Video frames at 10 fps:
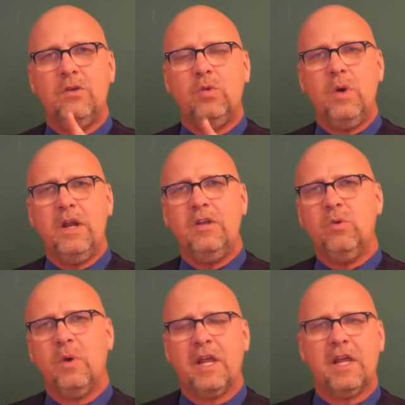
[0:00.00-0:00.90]
In
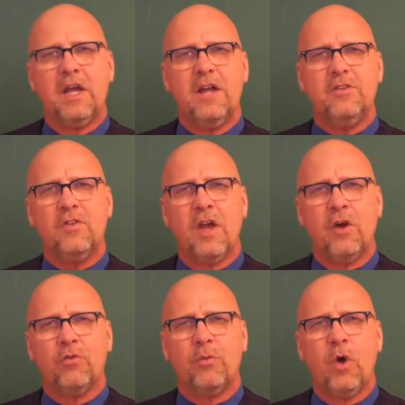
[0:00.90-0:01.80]
2020, gun
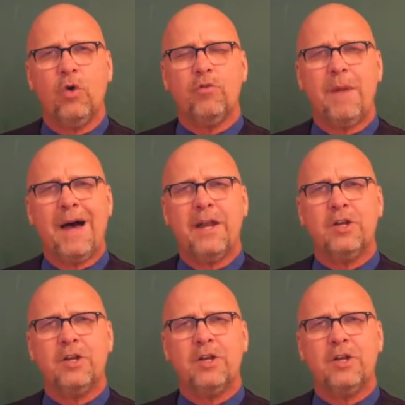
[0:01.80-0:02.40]
sales rose